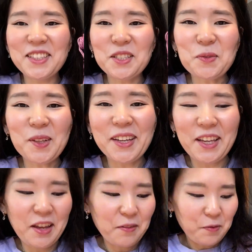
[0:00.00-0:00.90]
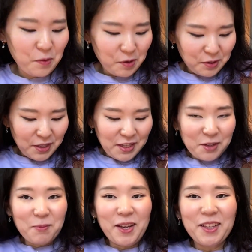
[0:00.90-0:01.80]
is what I get for
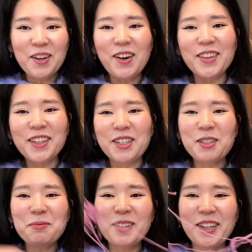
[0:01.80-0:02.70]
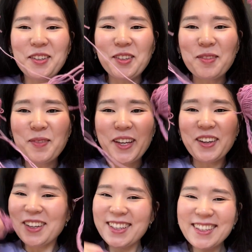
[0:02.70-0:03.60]
letting my toddler play with my yarn.